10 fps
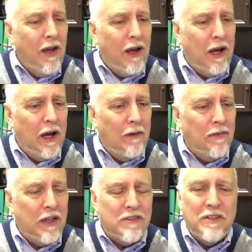
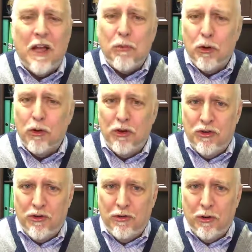That's not a real
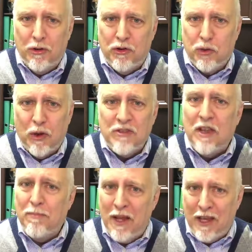good choice
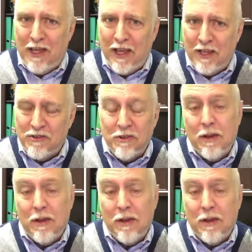in many cases.